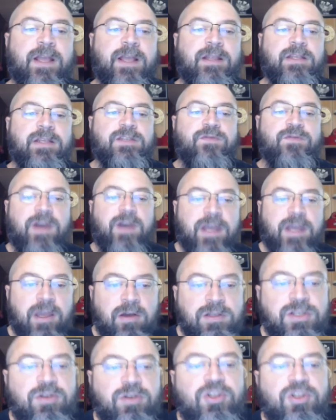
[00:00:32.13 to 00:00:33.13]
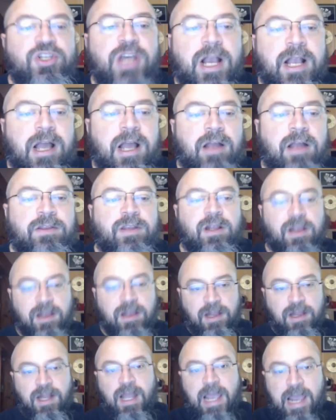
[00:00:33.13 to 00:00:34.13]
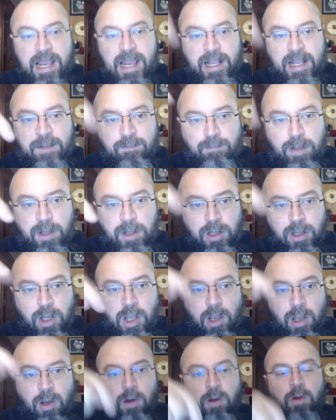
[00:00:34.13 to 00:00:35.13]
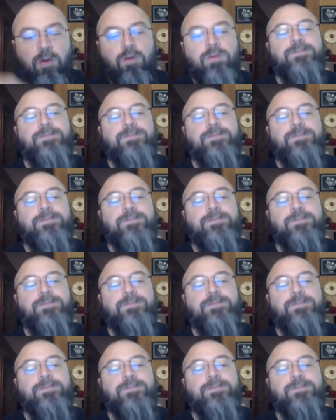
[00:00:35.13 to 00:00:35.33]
in this video, so check out the link below.